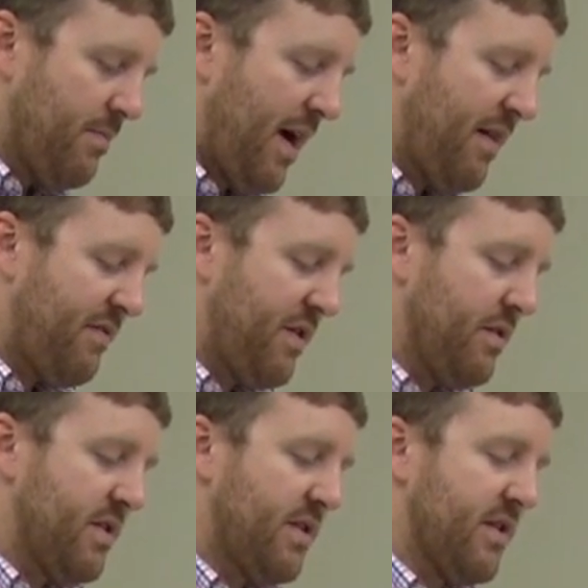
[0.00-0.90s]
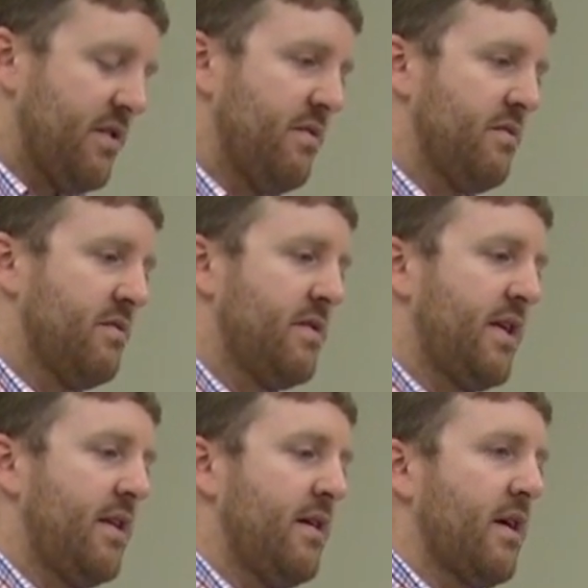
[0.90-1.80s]
my field. It's also
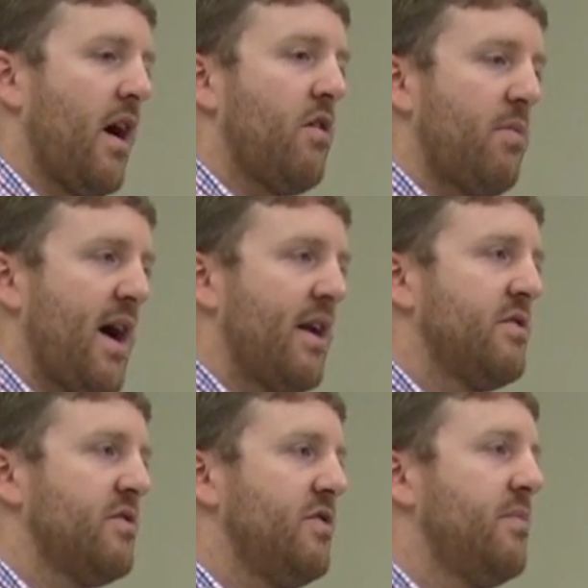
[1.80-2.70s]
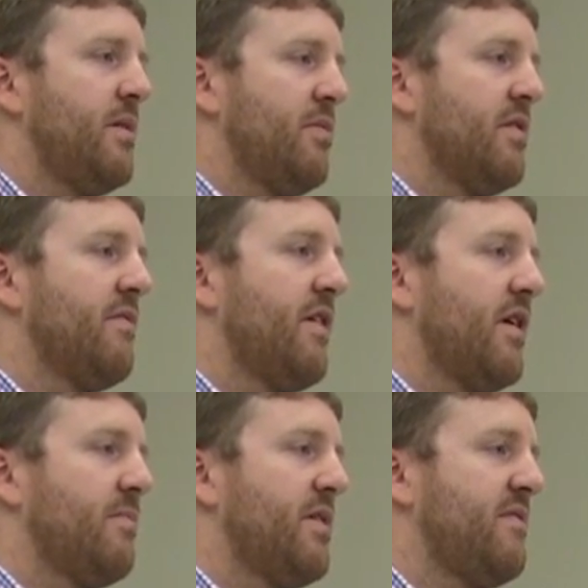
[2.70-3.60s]
seen uh, chiropractors do manipulative
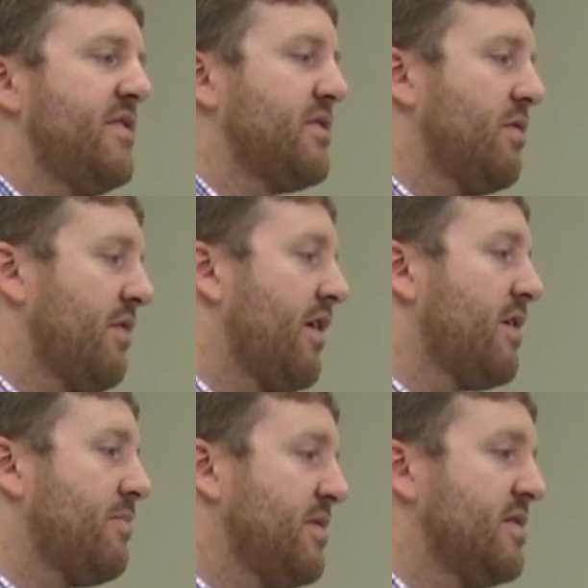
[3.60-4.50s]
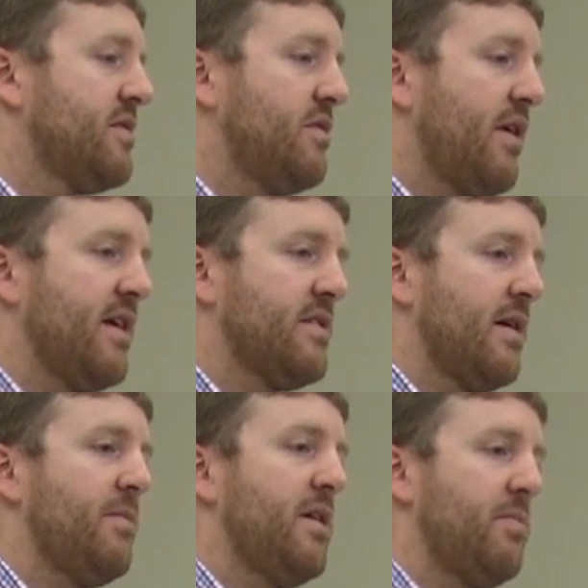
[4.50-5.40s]
therapy, physical therapists do
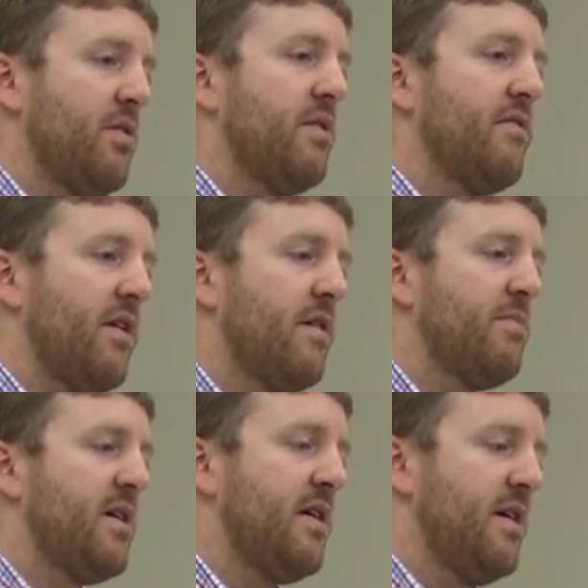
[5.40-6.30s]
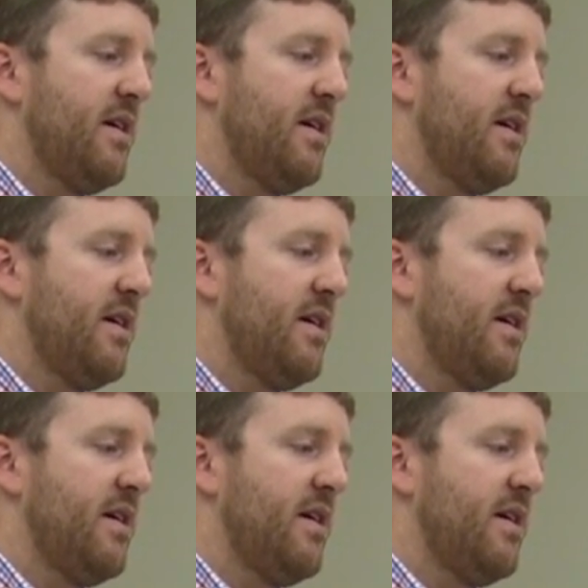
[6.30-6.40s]
hands-on manipulative therapy.